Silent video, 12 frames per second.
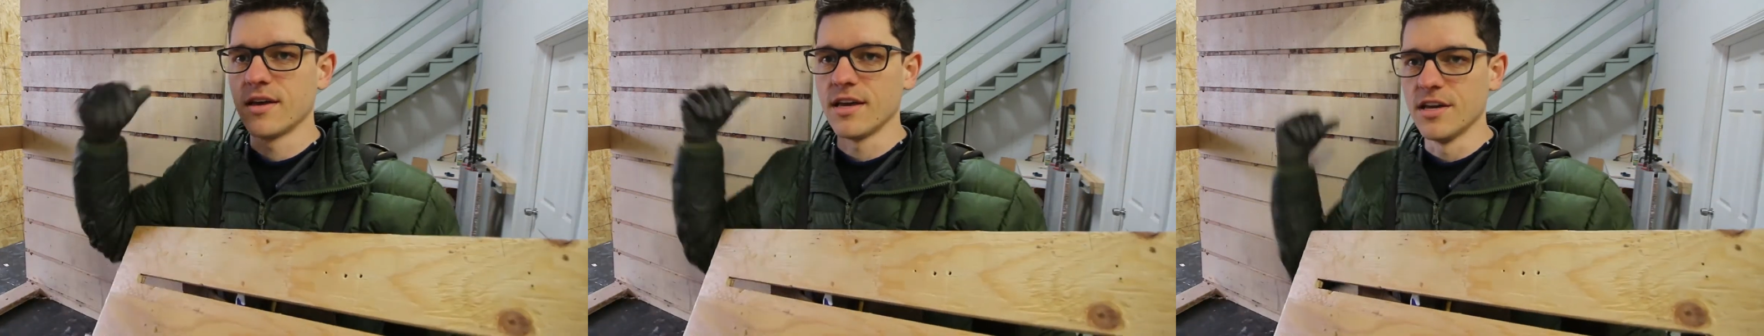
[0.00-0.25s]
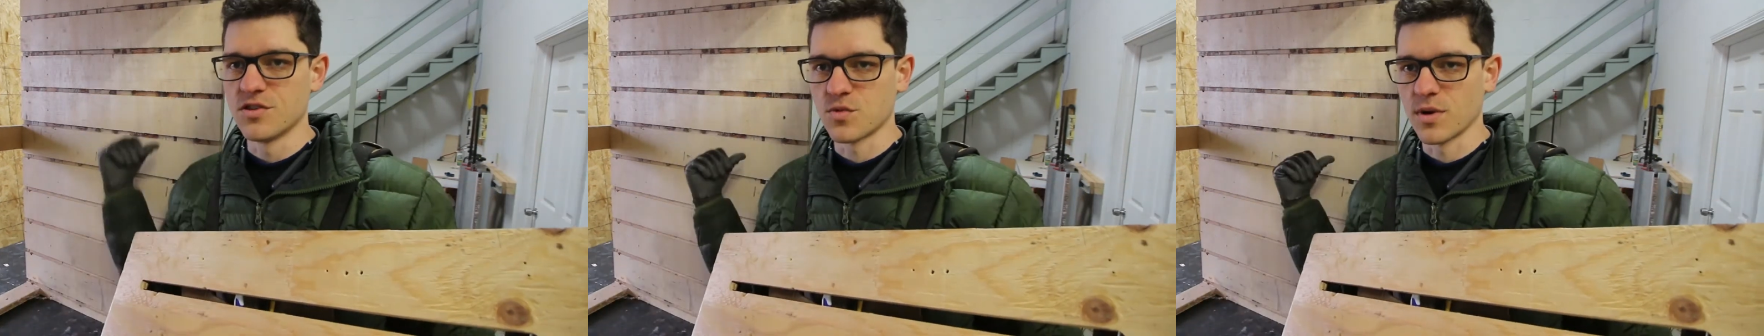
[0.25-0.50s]

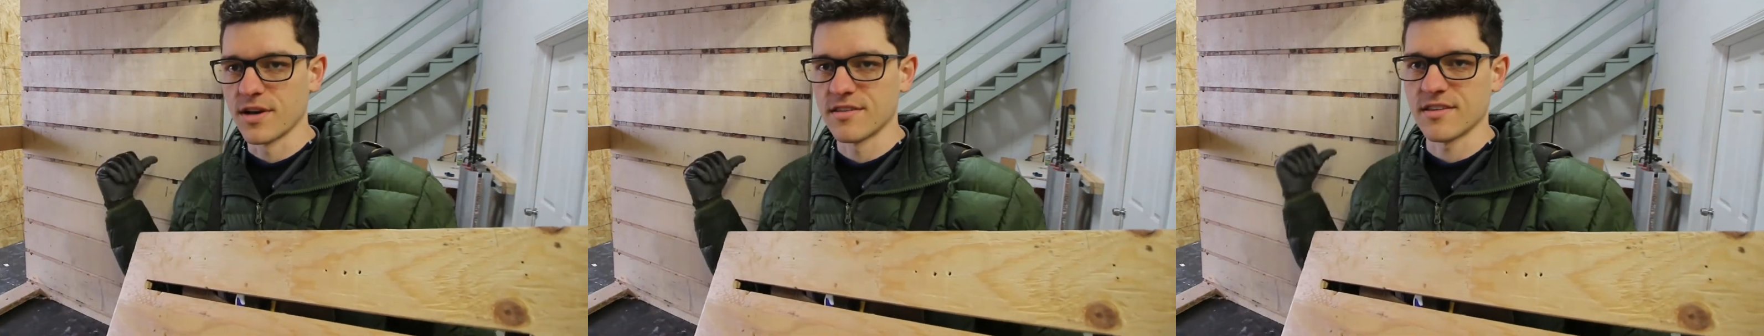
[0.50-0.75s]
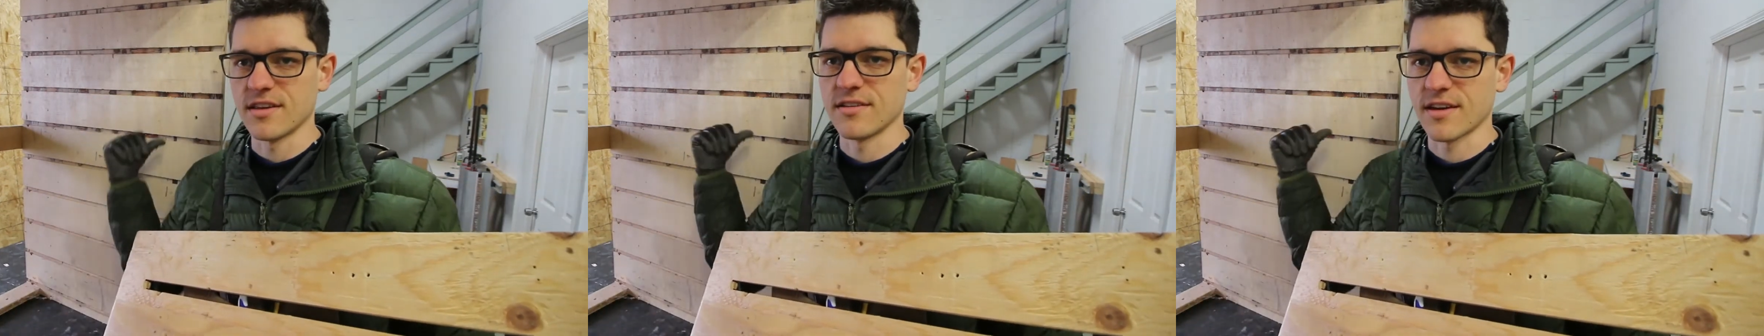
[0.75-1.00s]
each one
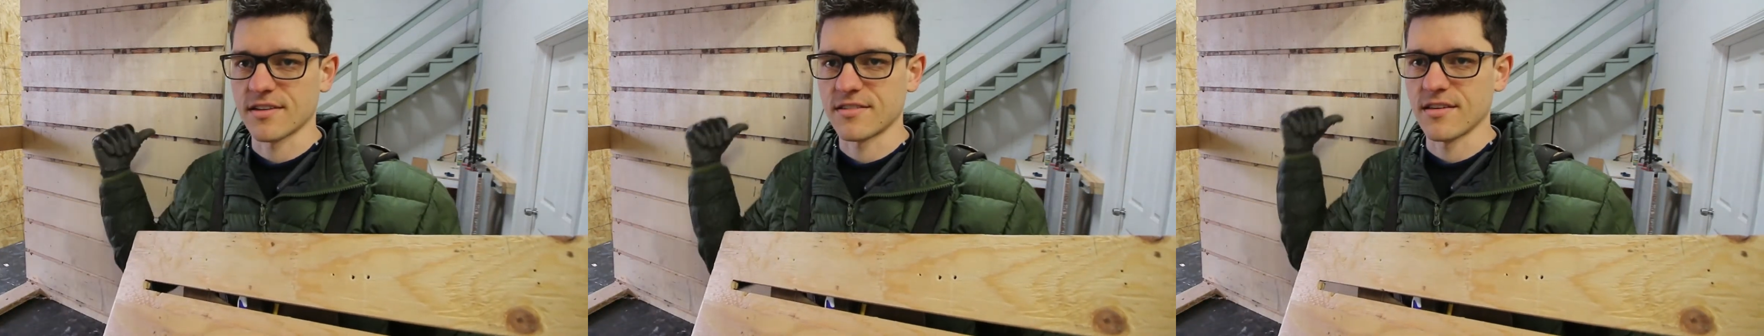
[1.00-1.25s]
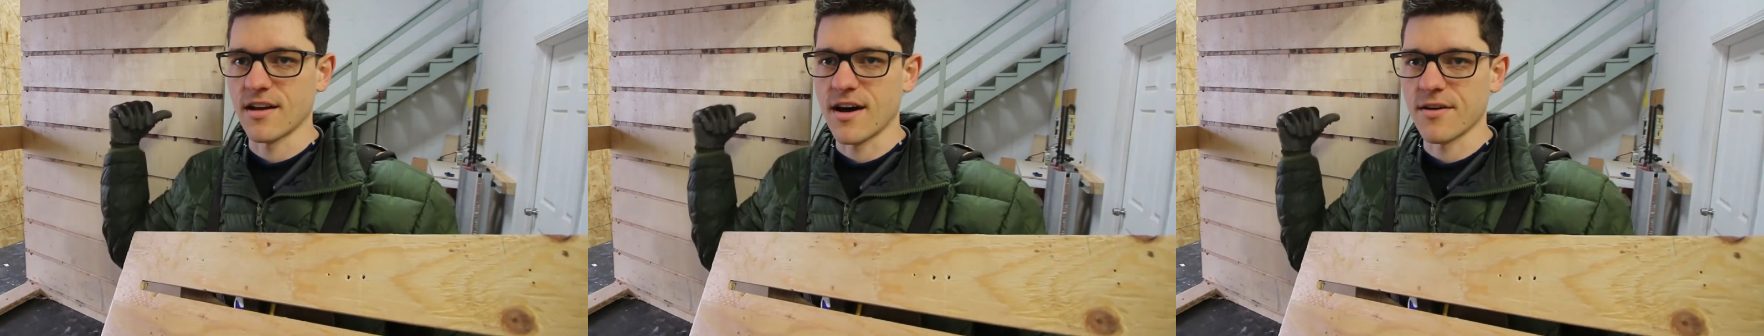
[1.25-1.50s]
is
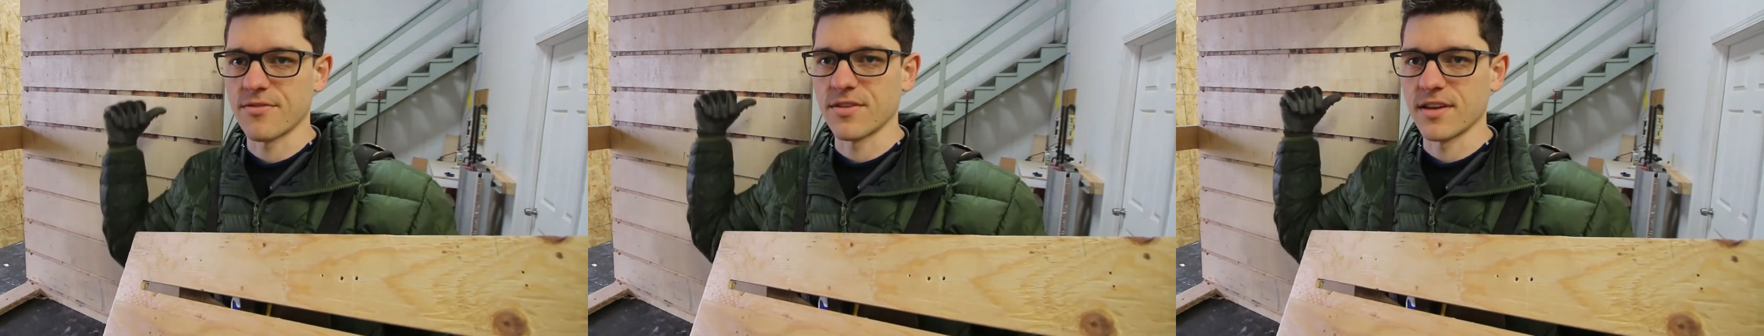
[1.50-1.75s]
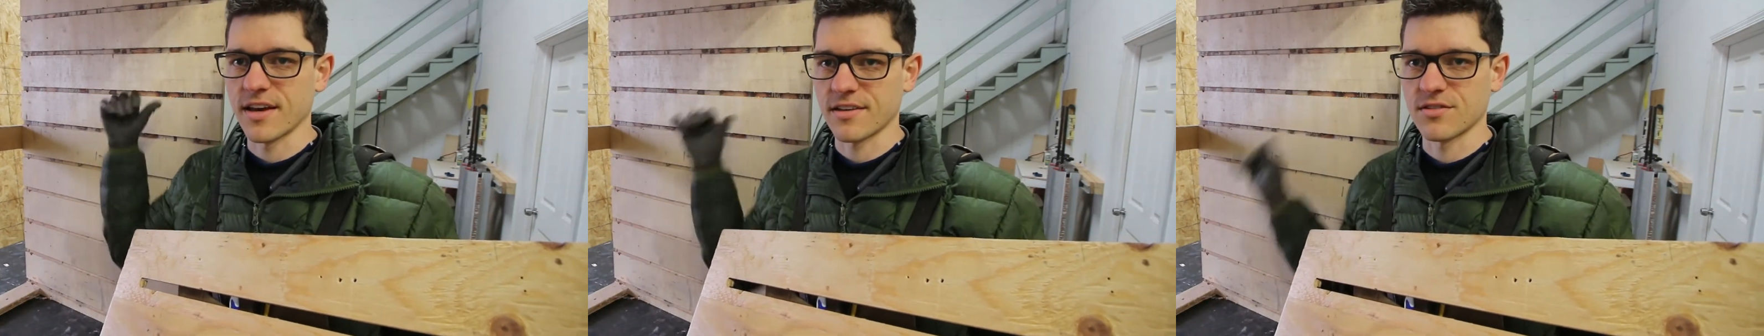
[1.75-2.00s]
indexing off
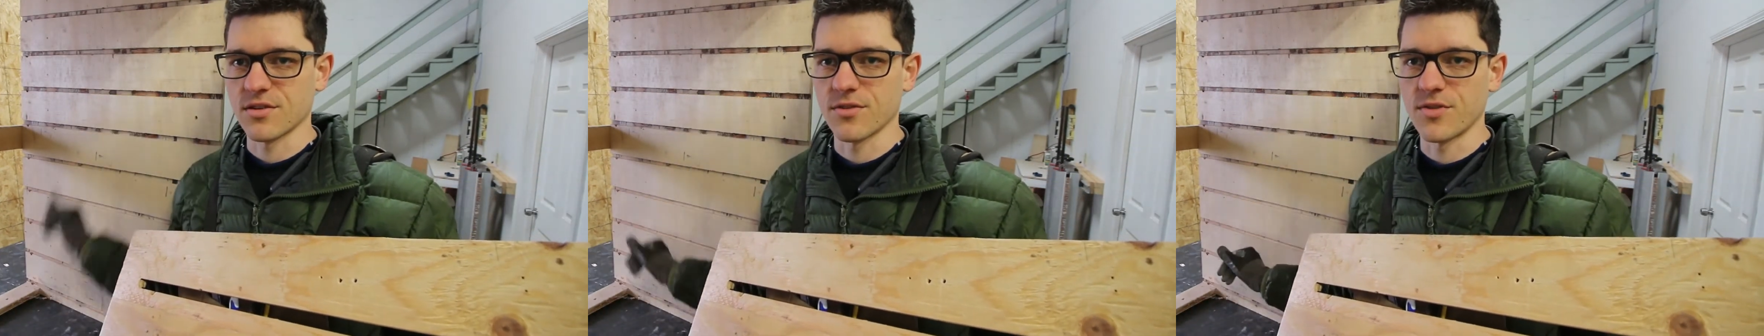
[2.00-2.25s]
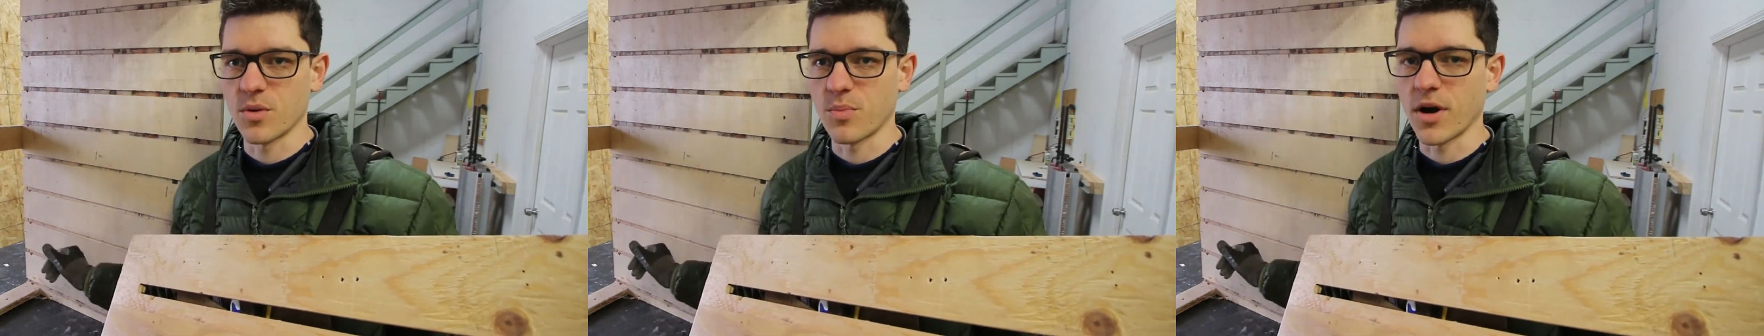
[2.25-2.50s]
the next, so
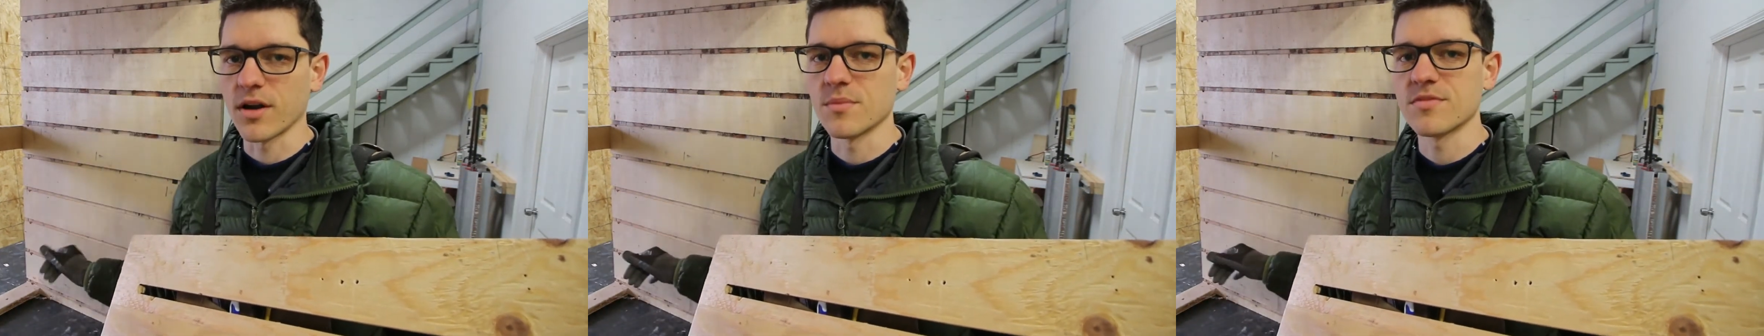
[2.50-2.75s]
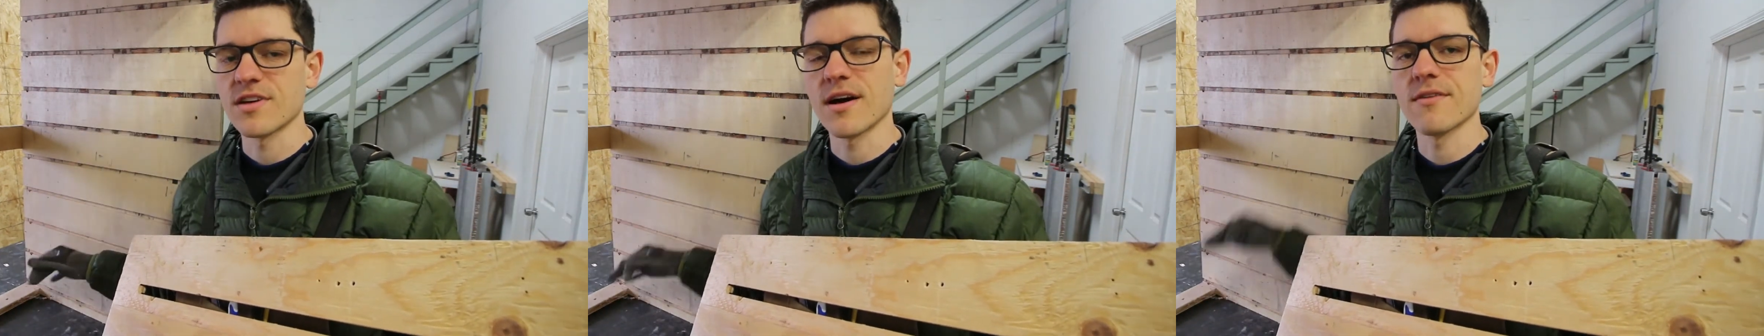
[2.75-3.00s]
if your
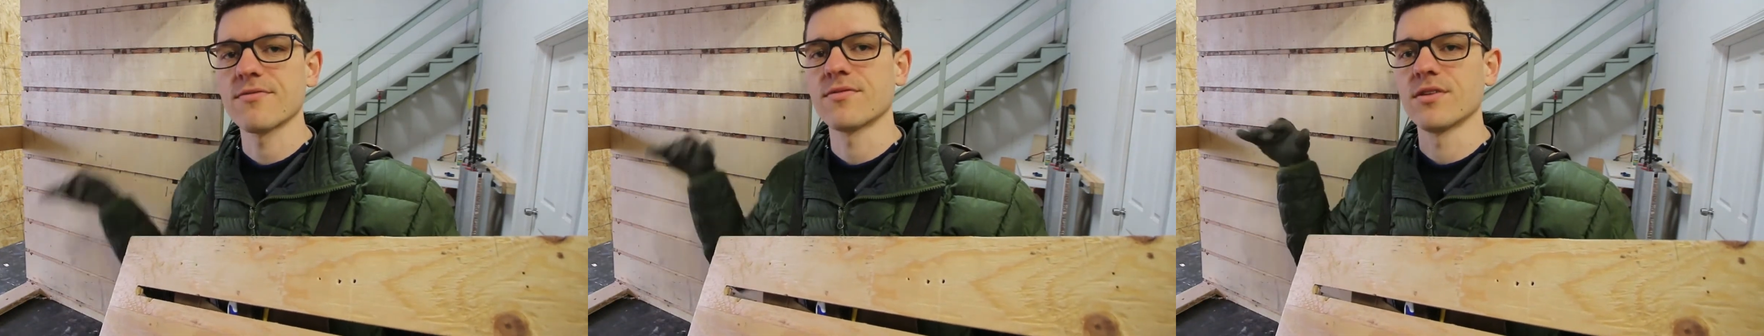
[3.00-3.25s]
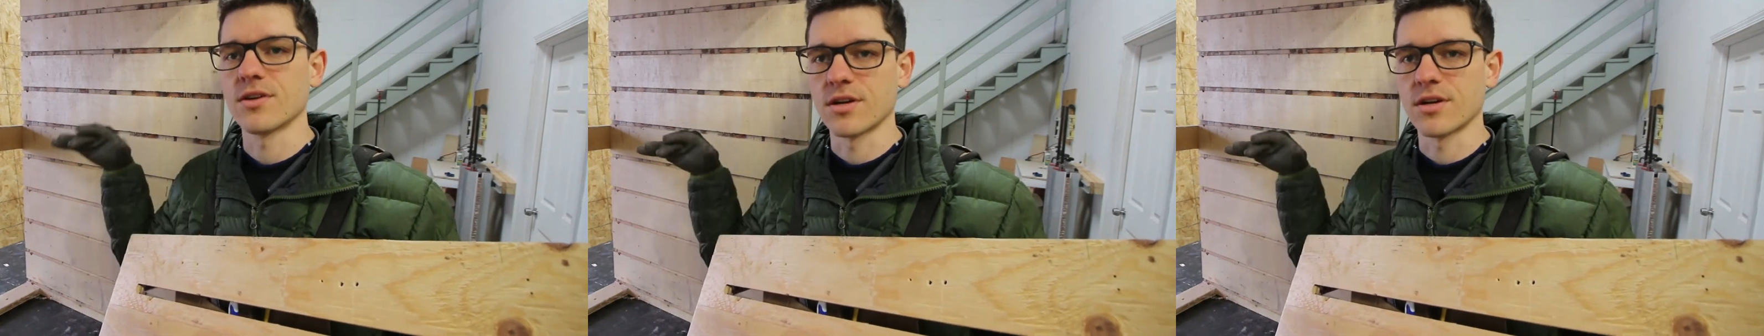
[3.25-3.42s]
bottom's off,